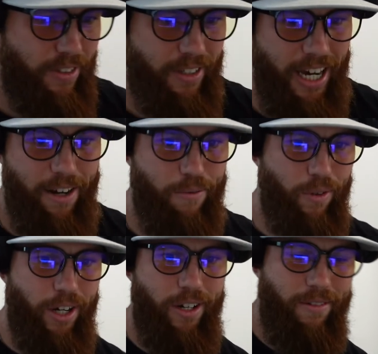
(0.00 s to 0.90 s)
kind of
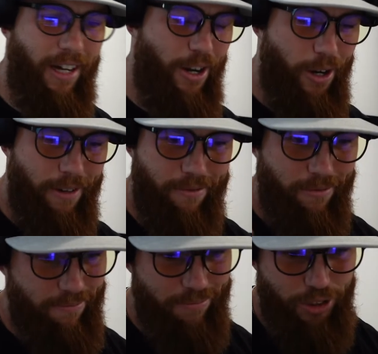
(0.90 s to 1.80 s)
gonna, I know I've
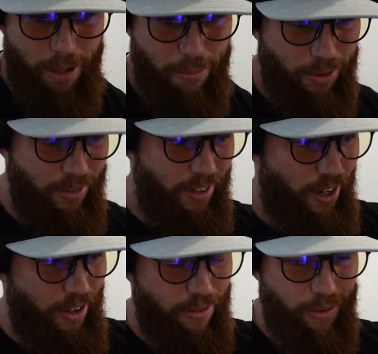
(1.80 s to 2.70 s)
jumbled
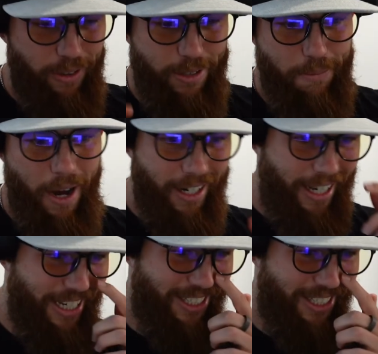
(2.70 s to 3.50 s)
all through this podcast